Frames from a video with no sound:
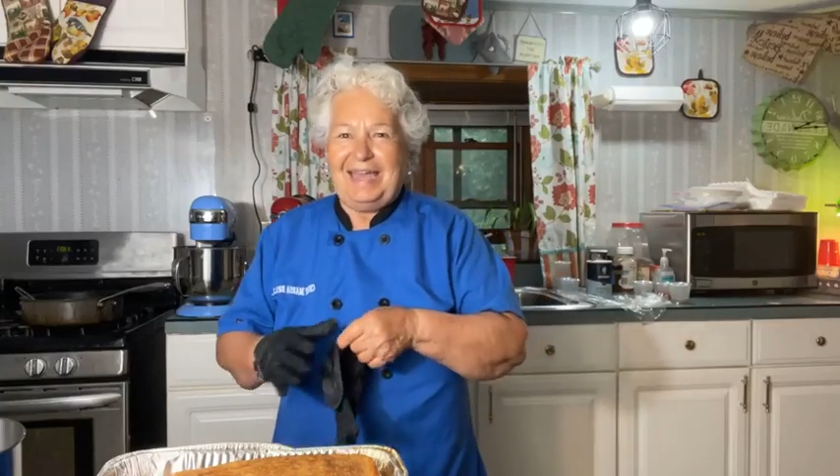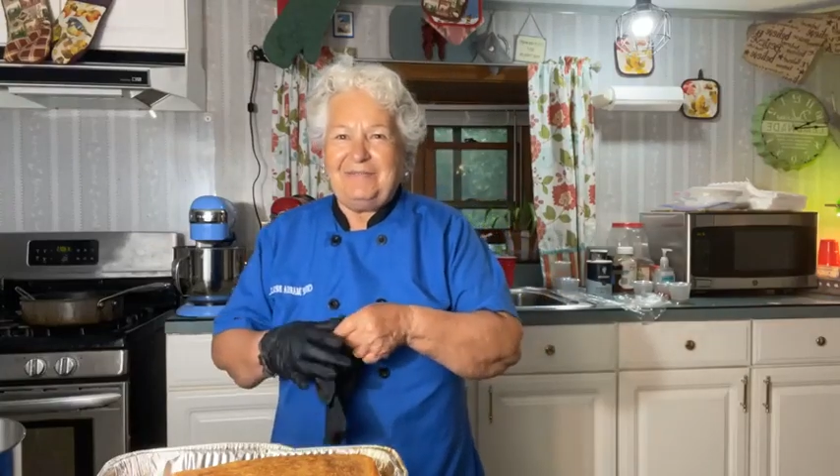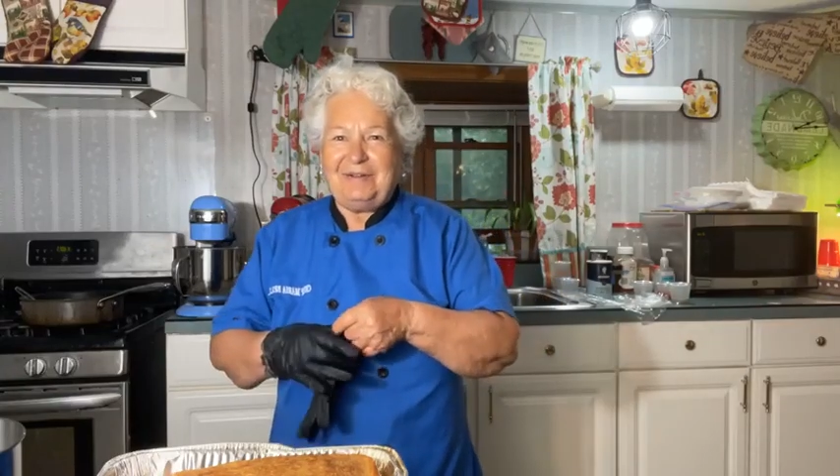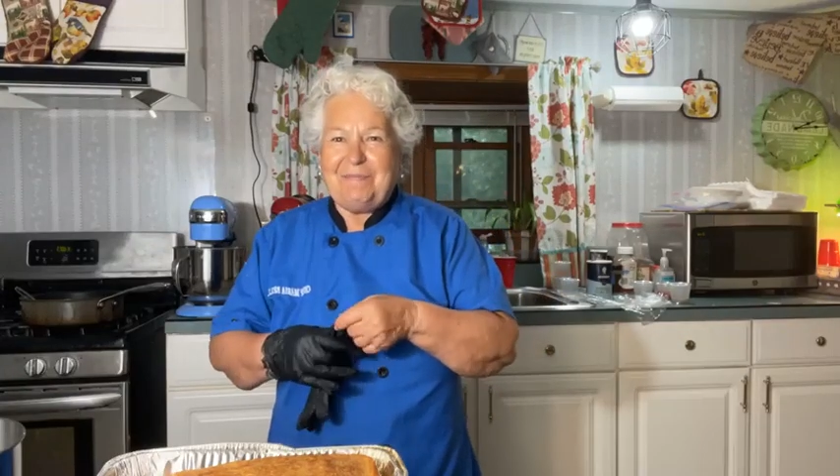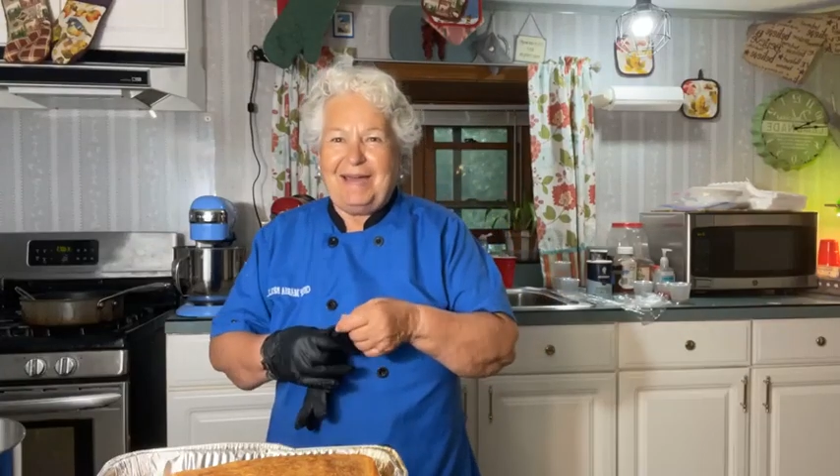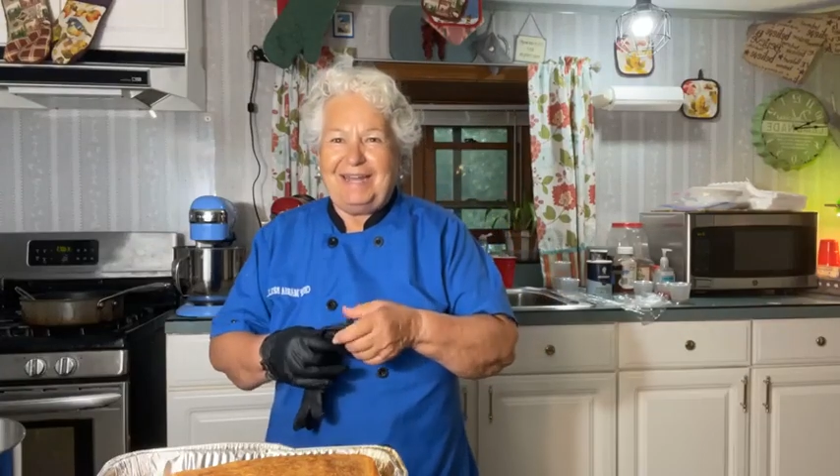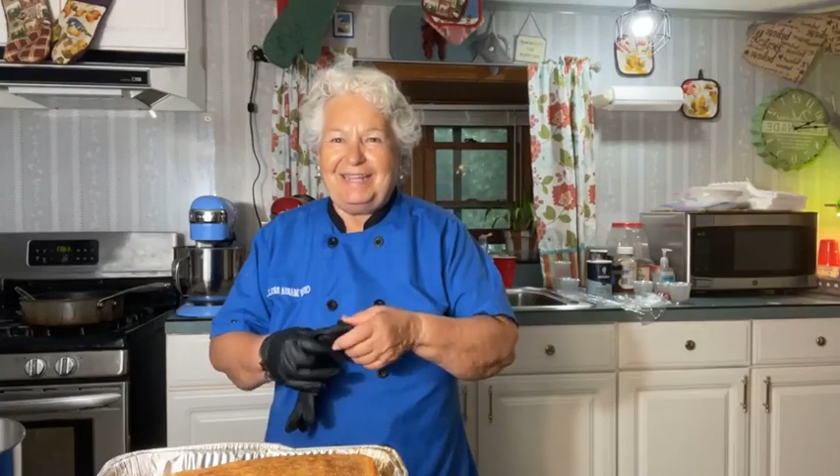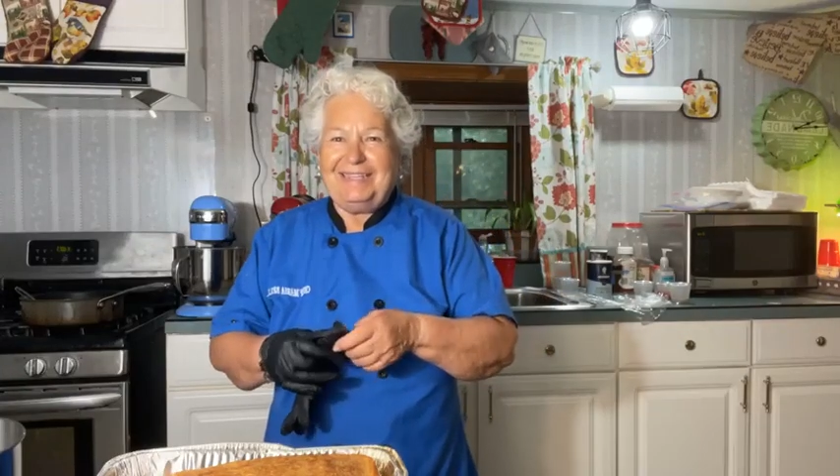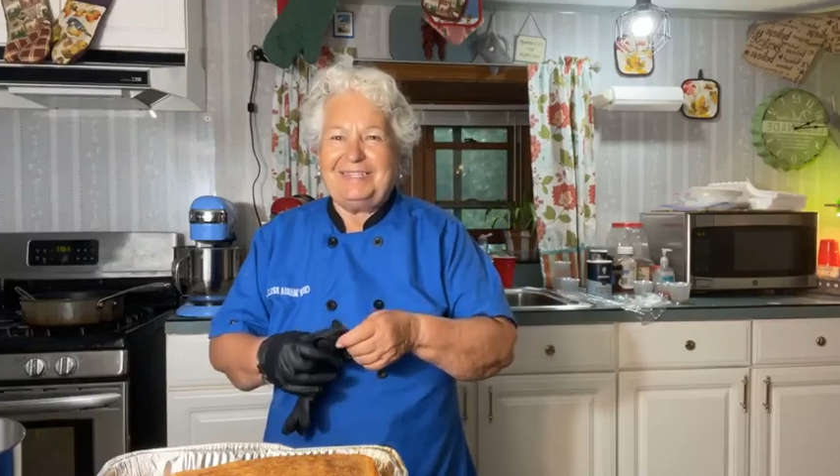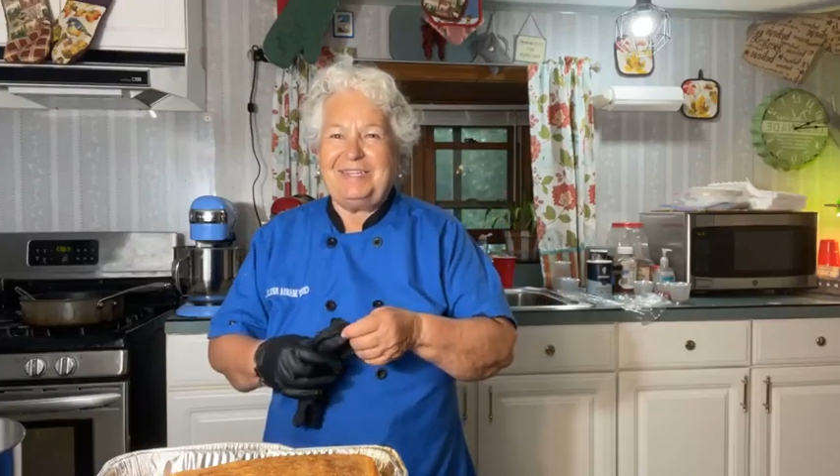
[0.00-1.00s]
Hi
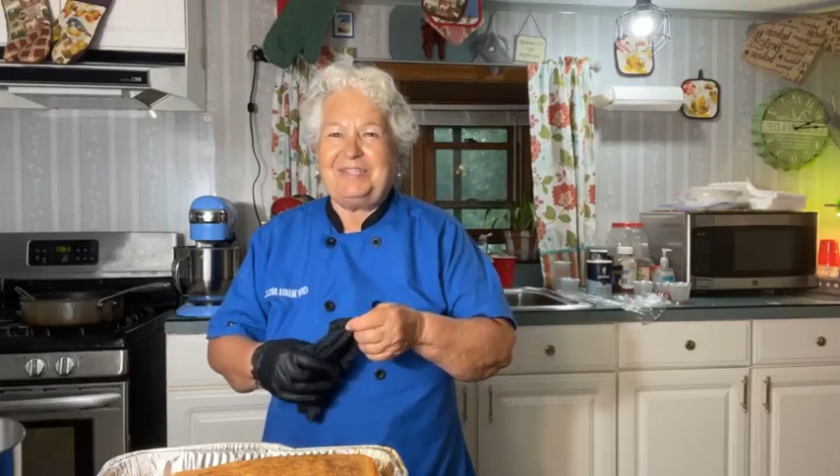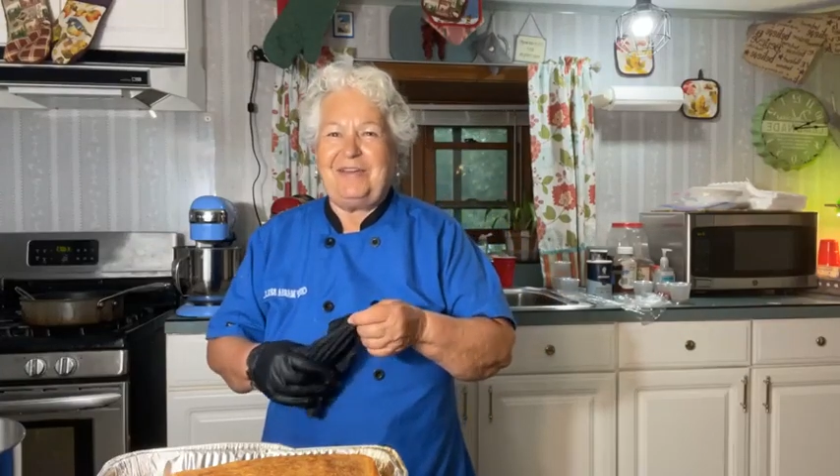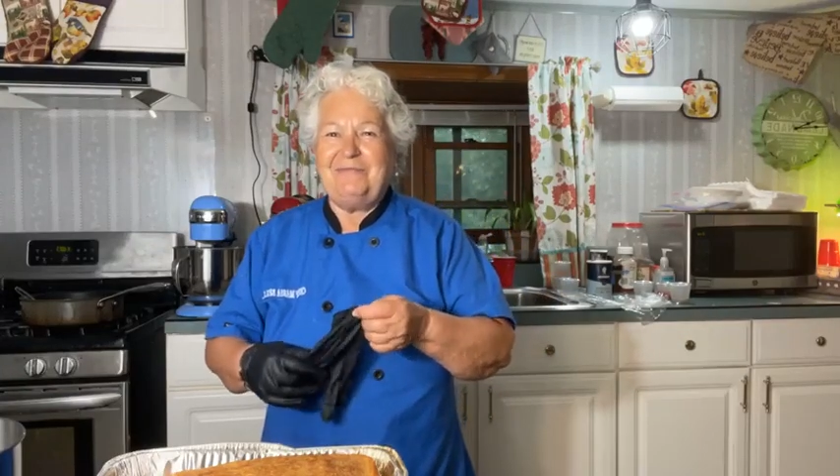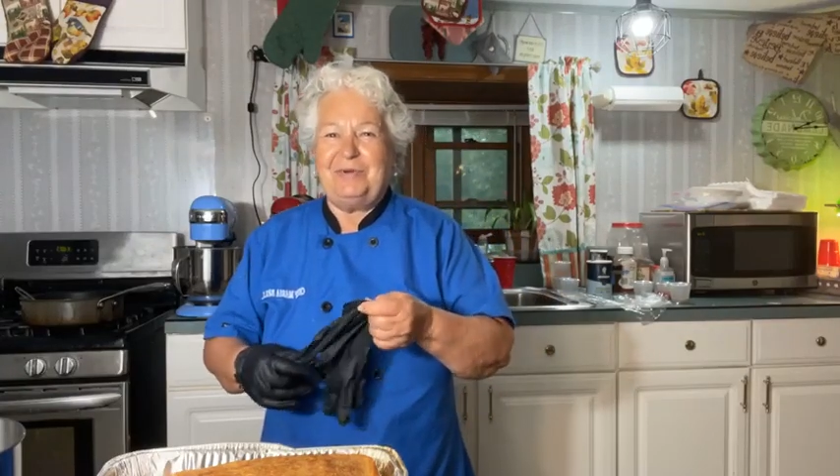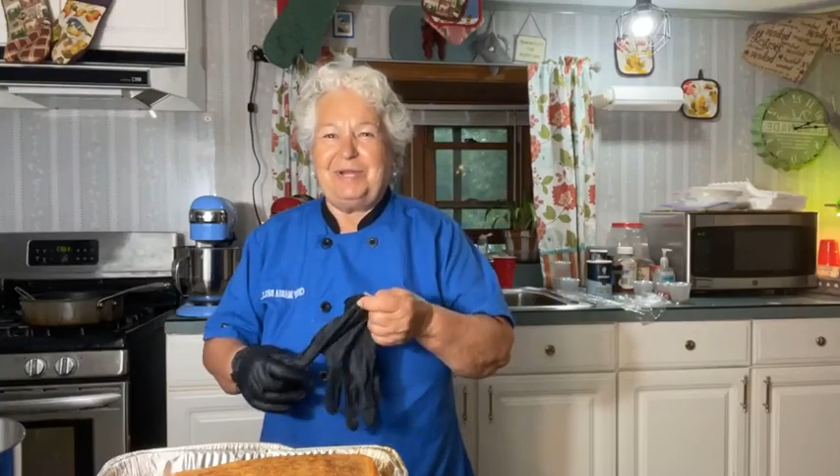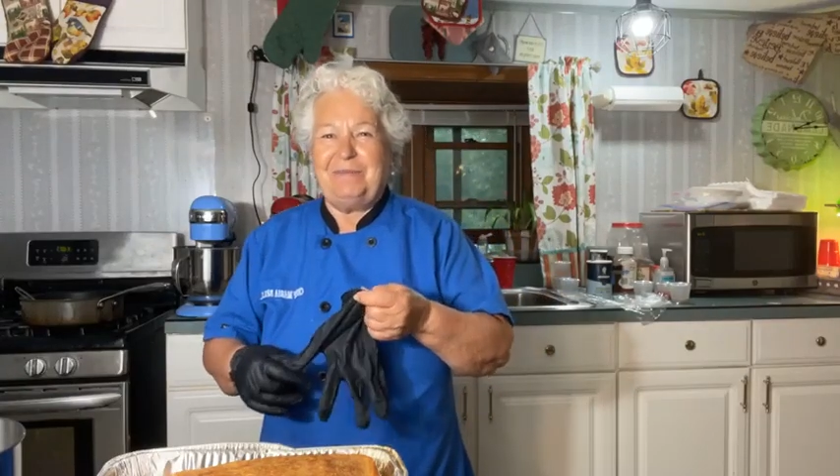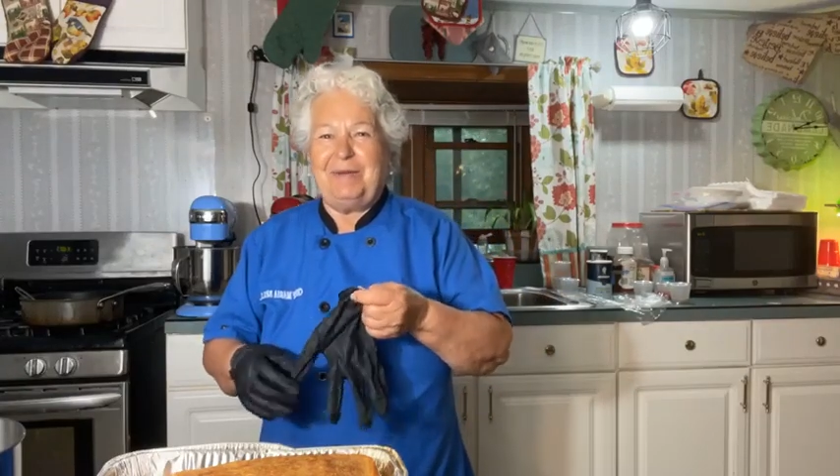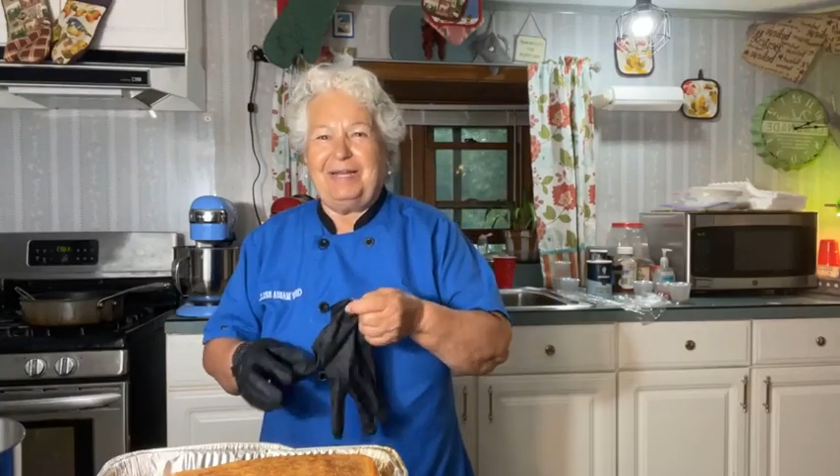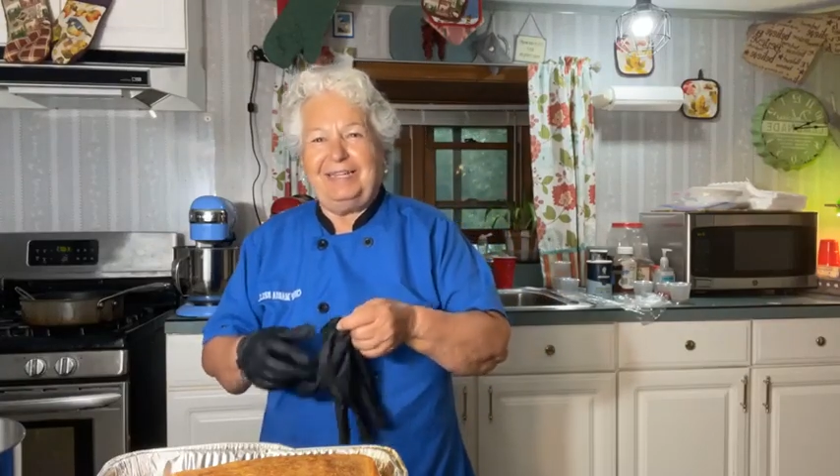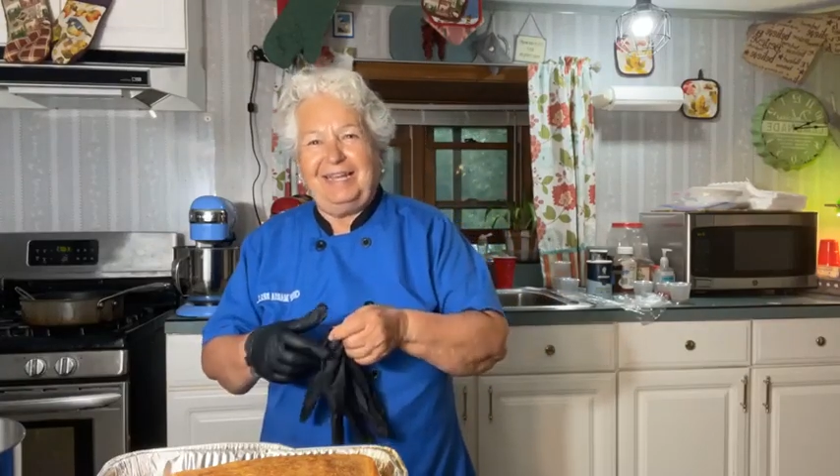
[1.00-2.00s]
everybody, this is Chef Maria
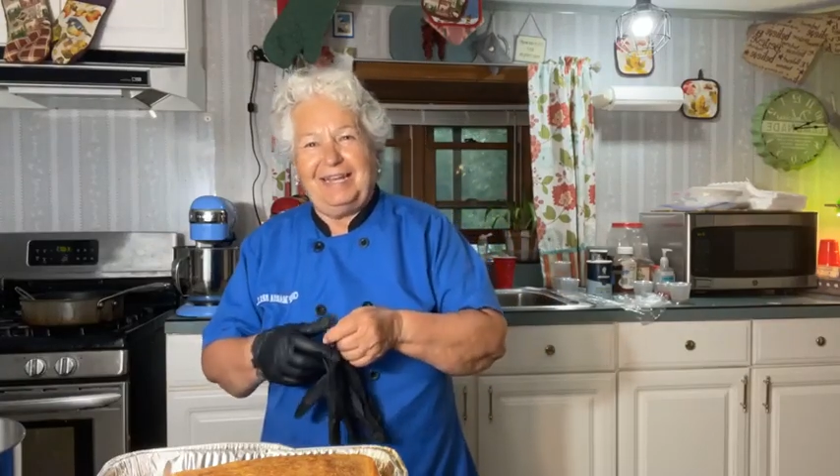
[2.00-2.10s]
Bell